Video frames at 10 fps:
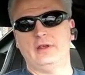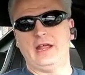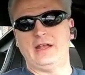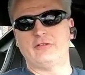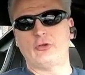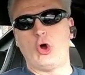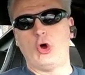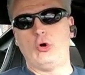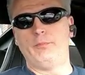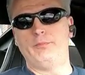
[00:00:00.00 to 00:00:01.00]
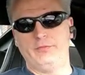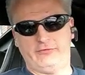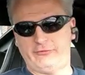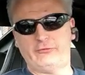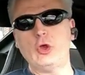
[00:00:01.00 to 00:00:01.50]
and it's all
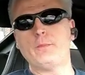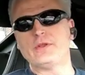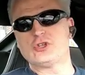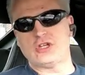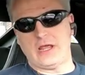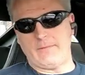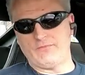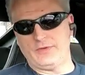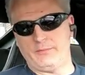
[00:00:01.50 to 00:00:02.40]
stupid shit.